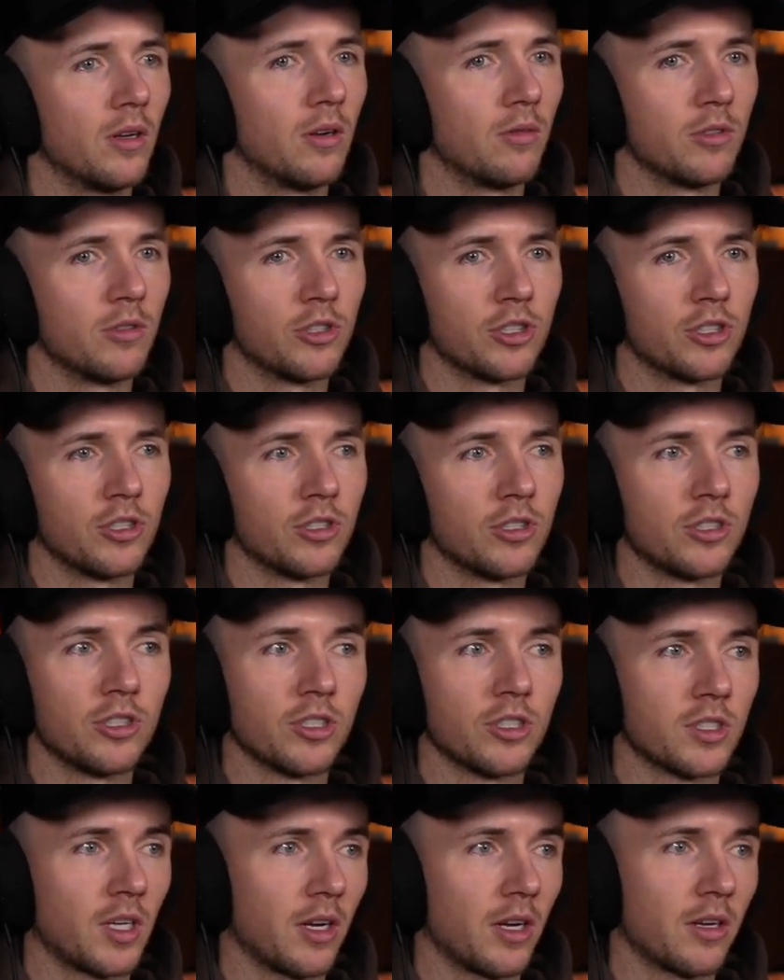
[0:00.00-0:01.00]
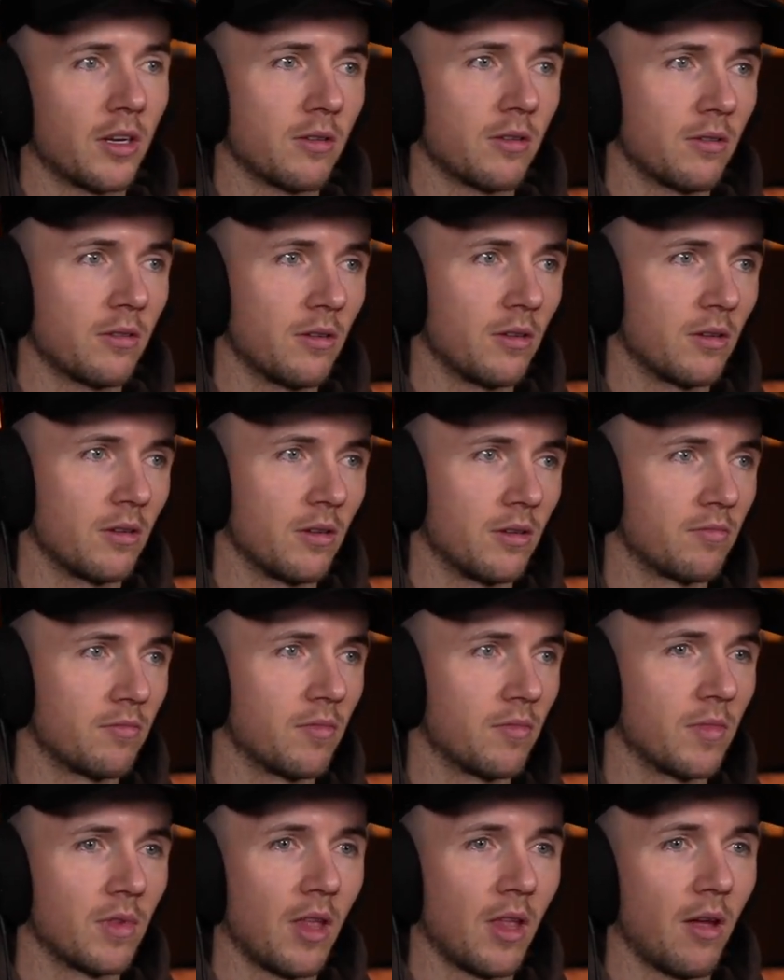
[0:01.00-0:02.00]
which is just like
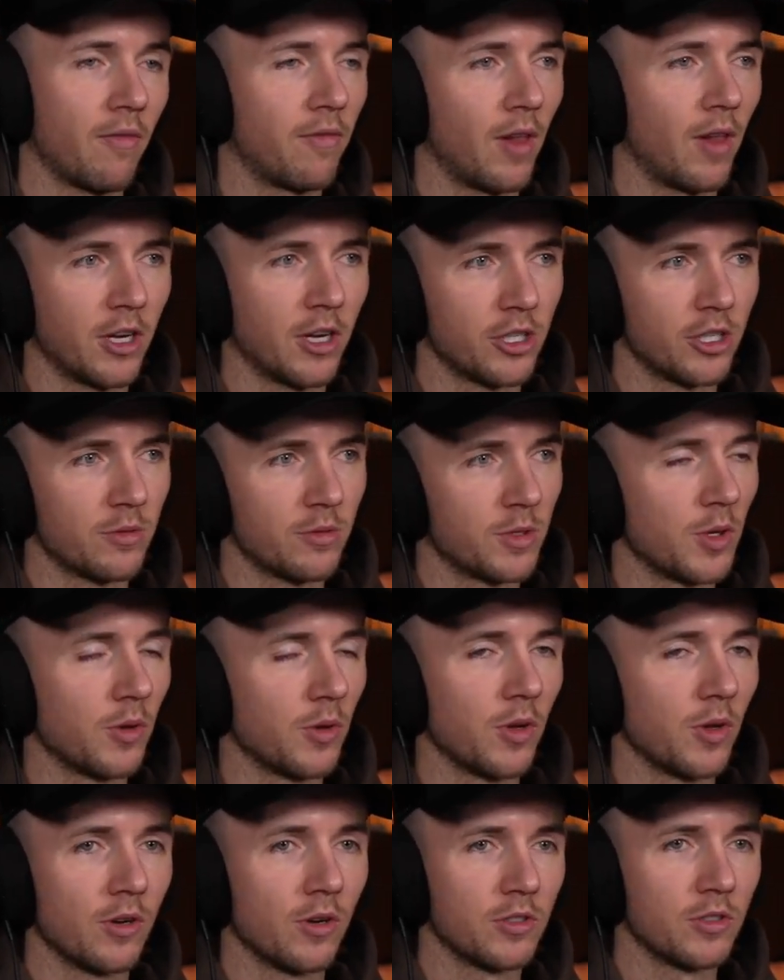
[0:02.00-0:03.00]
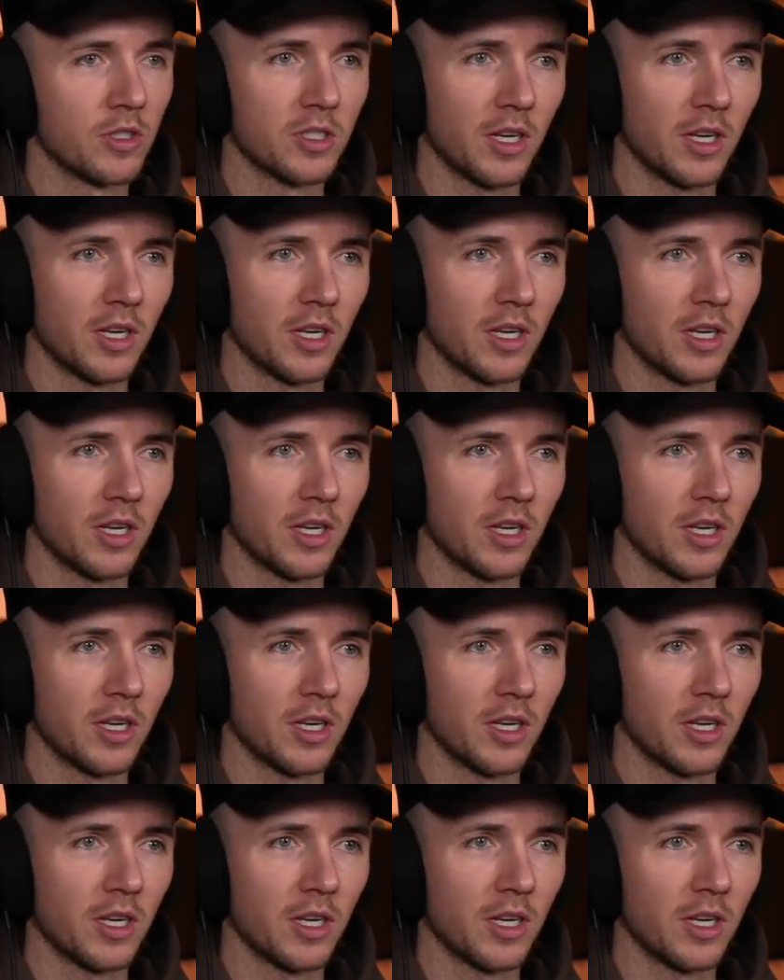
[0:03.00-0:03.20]
their flagship studio, just like